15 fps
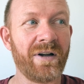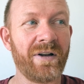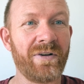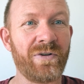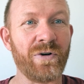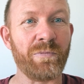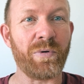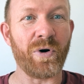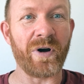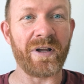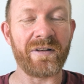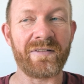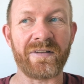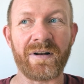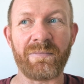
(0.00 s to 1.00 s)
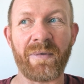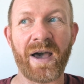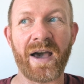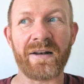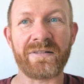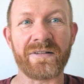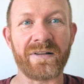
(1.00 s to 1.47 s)
2 points in a
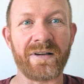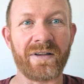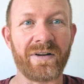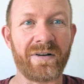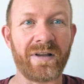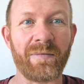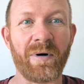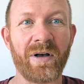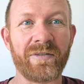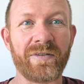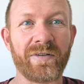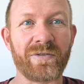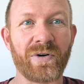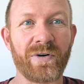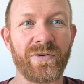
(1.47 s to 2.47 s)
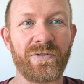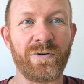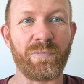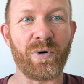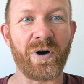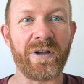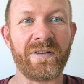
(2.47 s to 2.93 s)
match and the other team also scores 2
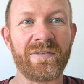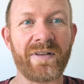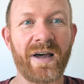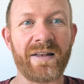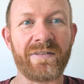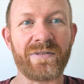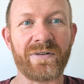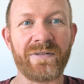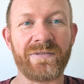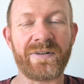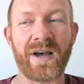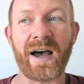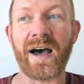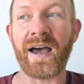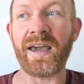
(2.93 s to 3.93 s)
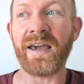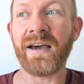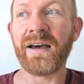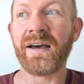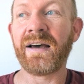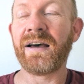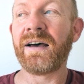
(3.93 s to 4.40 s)
points, that sort of tie.
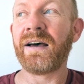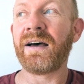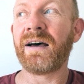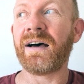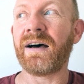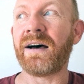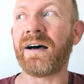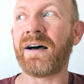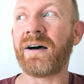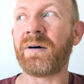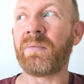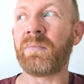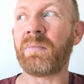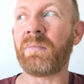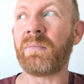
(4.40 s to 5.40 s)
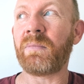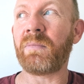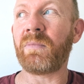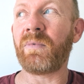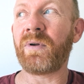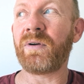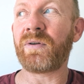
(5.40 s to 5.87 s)
When
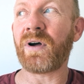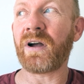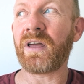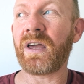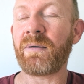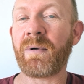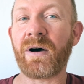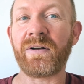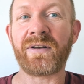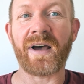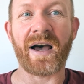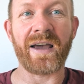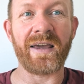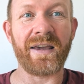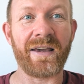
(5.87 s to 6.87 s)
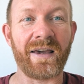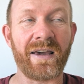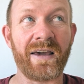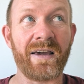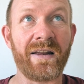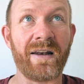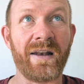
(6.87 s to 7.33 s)
we're talking about tying
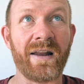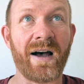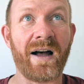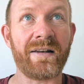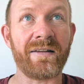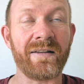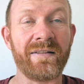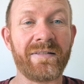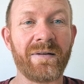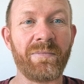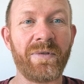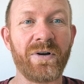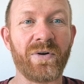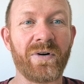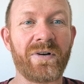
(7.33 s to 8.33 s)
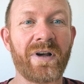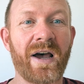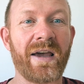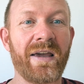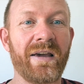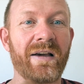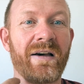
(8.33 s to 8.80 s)
a knot in something or
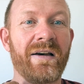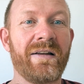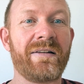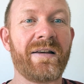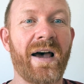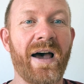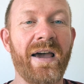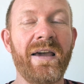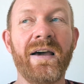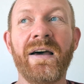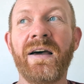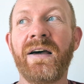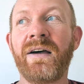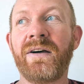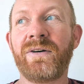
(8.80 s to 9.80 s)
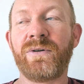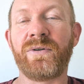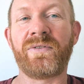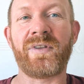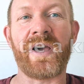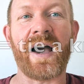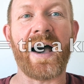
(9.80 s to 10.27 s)
tying a tie, we
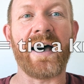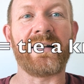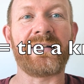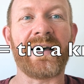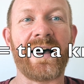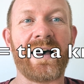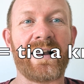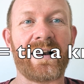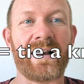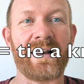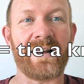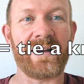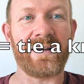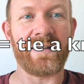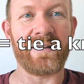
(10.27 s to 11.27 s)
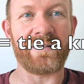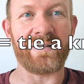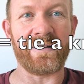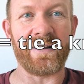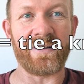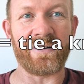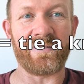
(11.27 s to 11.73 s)
would say atar. That's
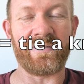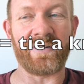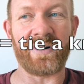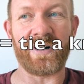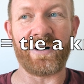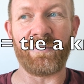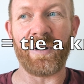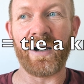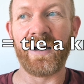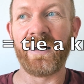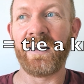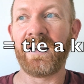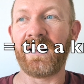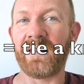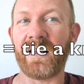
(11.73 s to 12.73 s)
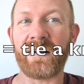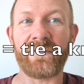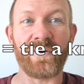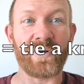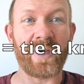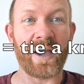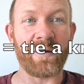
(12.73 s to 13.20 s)
another verb. A lot of
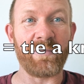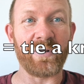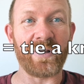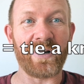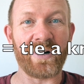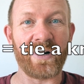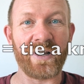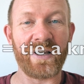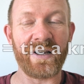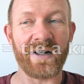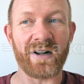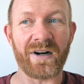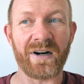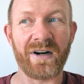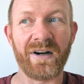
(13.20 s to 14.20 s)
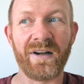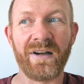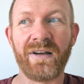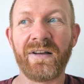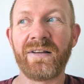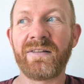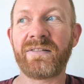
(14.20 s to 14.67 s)
vocabulary here.
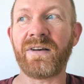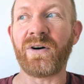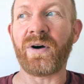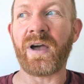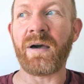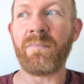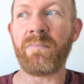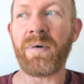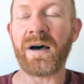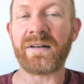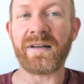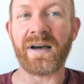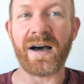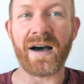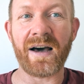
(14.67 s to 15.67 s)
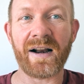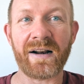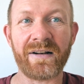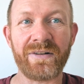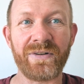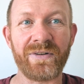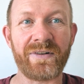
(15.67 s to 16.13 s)
So
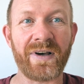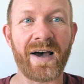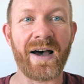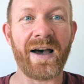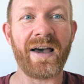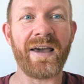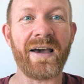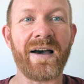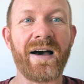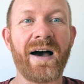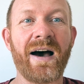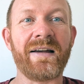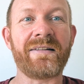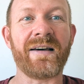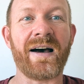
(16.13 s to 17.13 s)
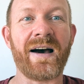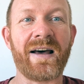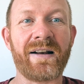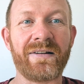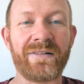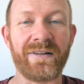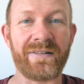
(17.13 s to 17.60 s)
empatar to tie,
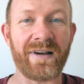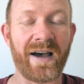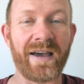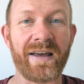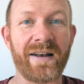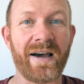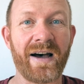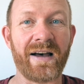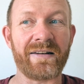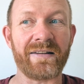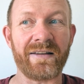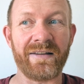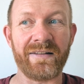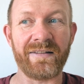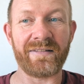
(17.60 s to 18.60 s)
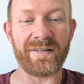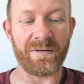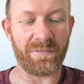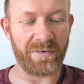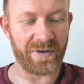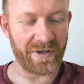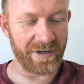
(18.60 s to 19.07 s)
atar to tie a knot in
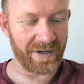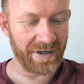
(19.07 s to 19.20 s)
something.